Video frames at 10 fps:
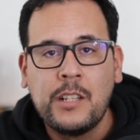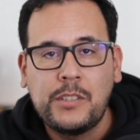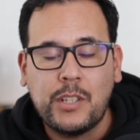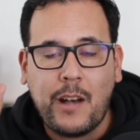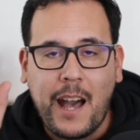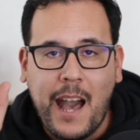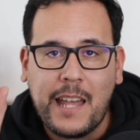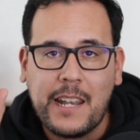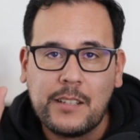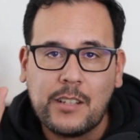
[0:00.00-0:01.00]
So I
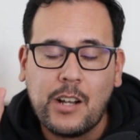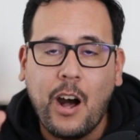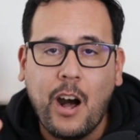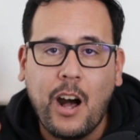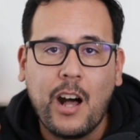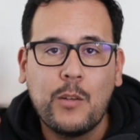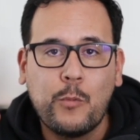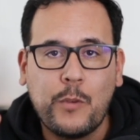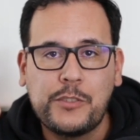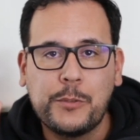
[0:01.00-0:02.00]
had a call
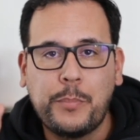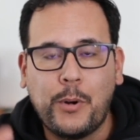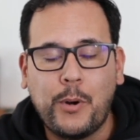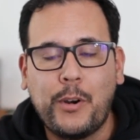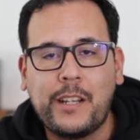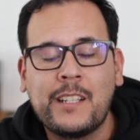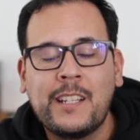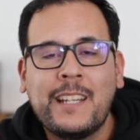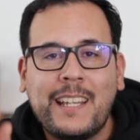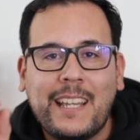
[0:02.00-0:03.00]
with support,
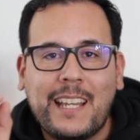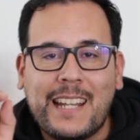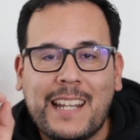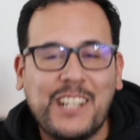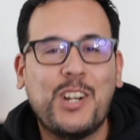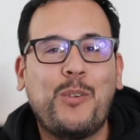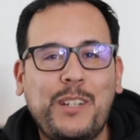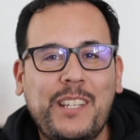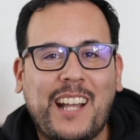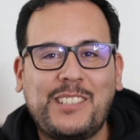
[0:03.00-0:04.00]
and I know where
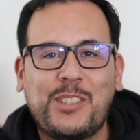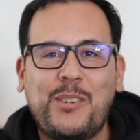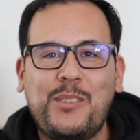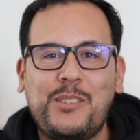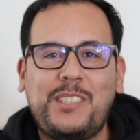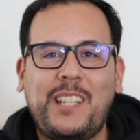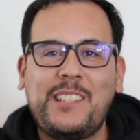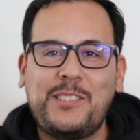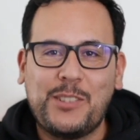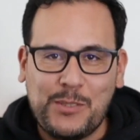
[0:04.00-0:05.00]
you guys are going to say,
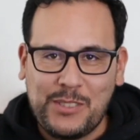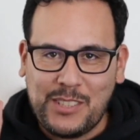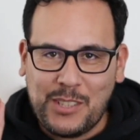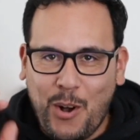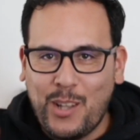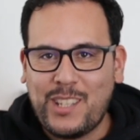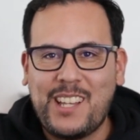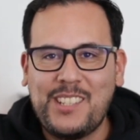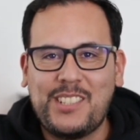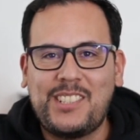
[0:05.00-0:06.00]
so hold
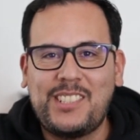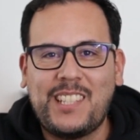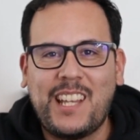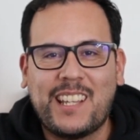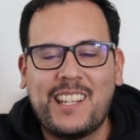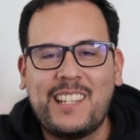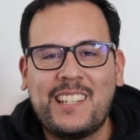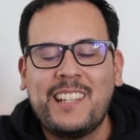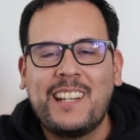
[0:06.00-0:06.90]
on just a second.